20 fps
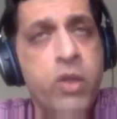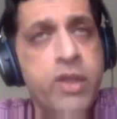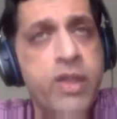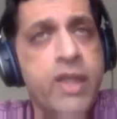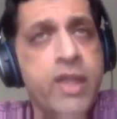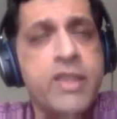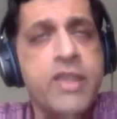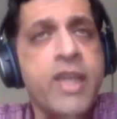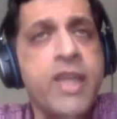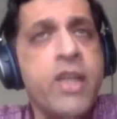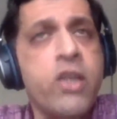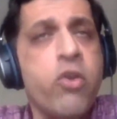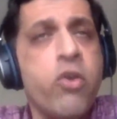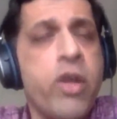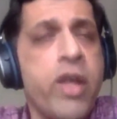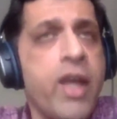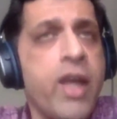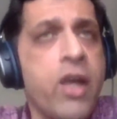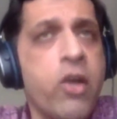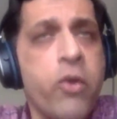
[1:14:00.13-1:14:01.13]
The challenges,
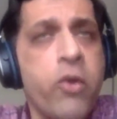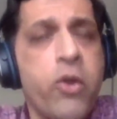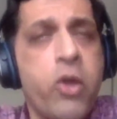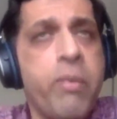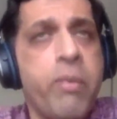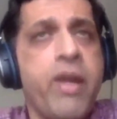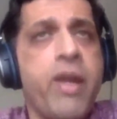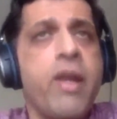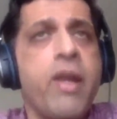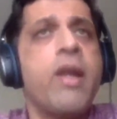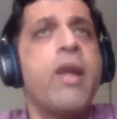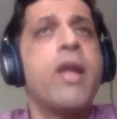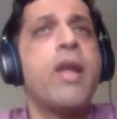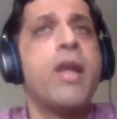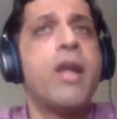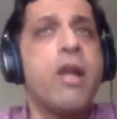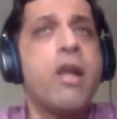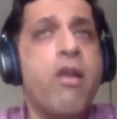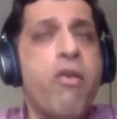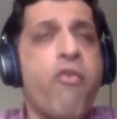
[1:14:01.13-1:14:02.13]
what they are seeing today, are
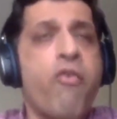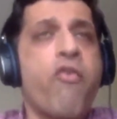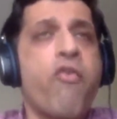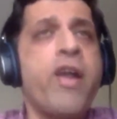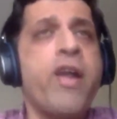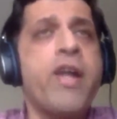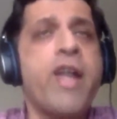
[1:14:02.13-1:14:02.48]
going to be